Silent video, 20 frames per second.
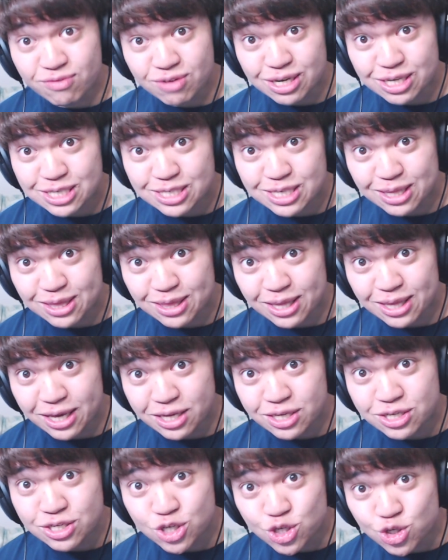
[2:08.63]

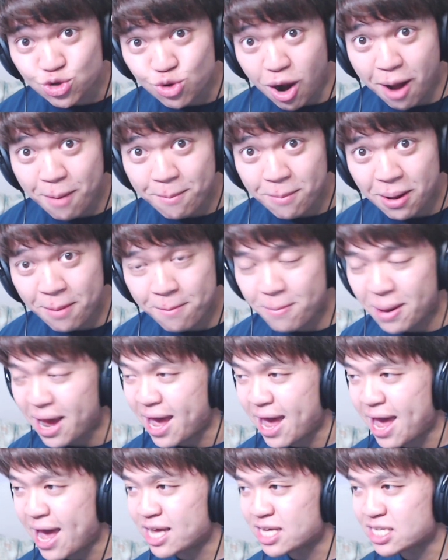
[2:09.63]
recently, Drama by
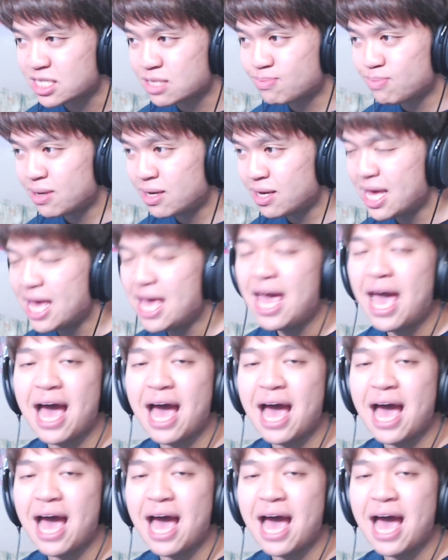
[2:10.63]
Aespa,